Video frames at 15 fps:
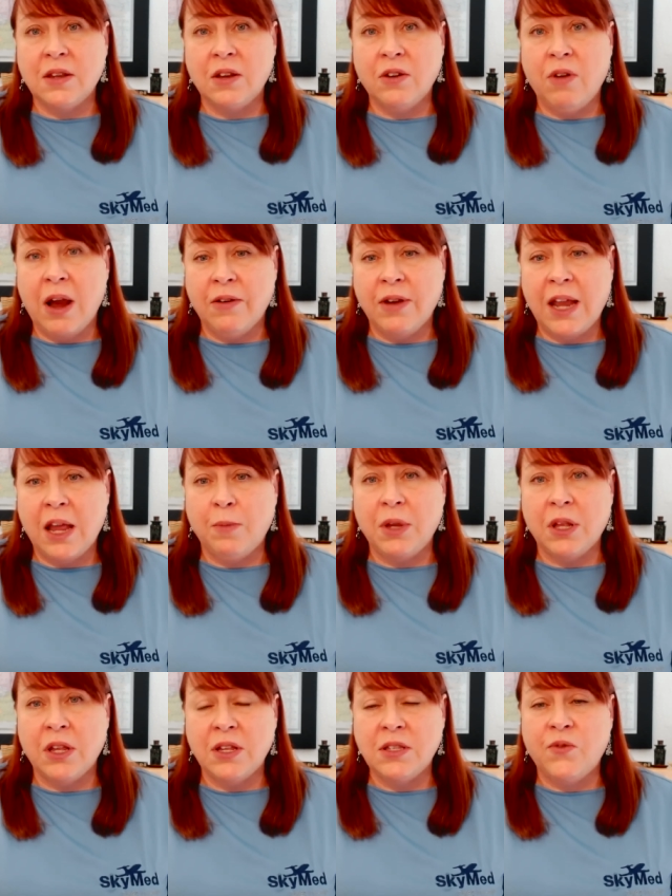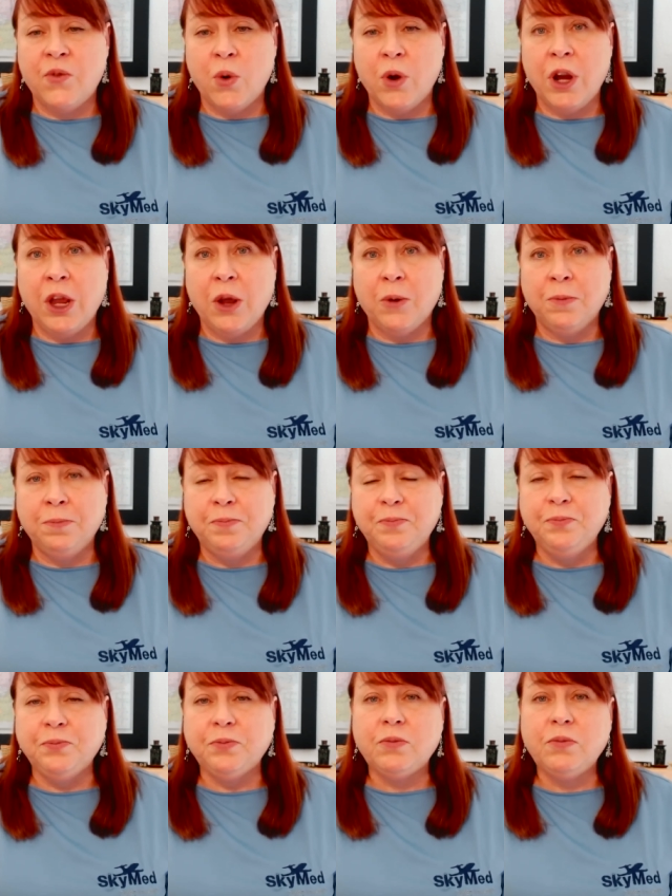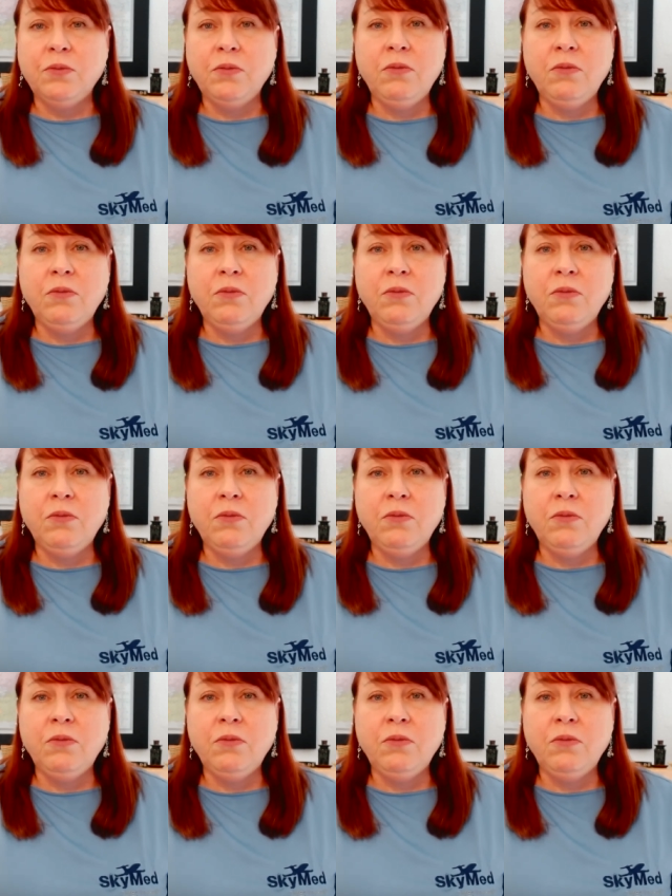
a ground ambulance for you. Mm-hmm.